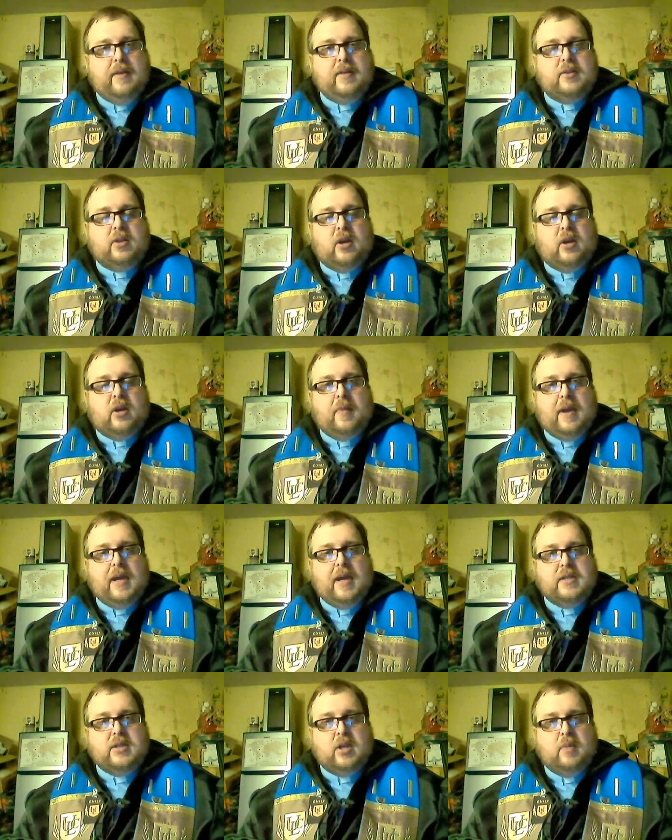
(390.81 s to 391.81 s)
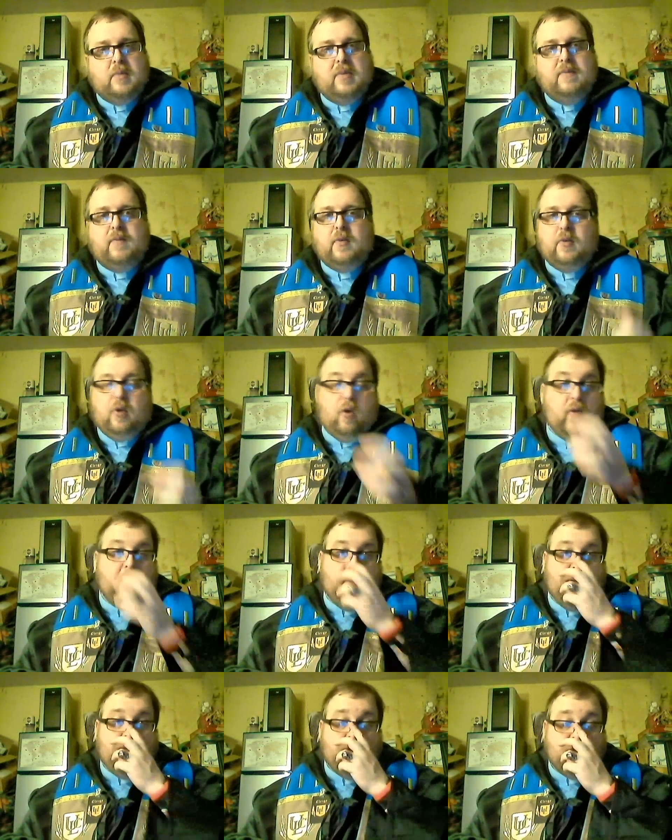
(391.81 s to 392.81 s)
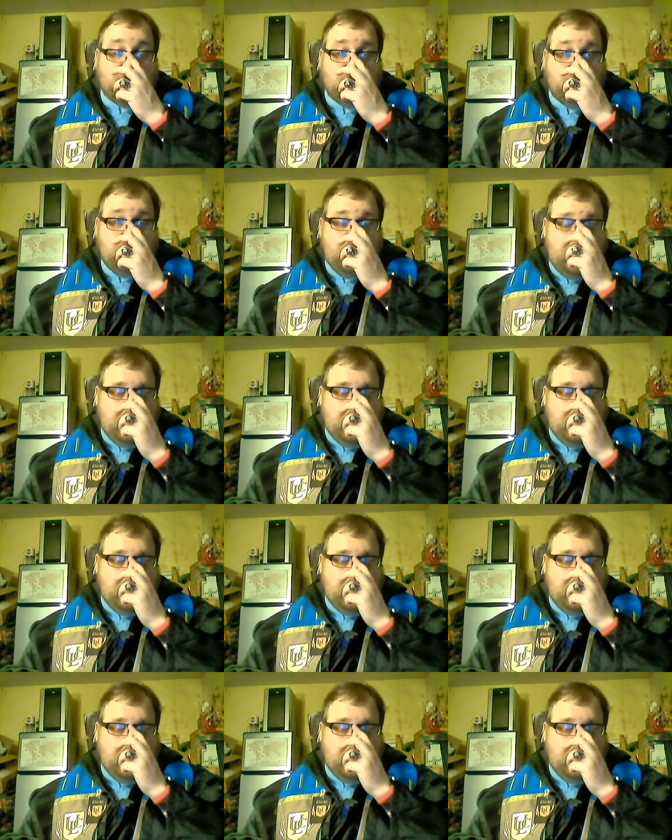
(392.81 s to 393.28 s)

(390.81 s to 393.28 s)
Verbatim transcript: starting on my next sermon for all the month of June.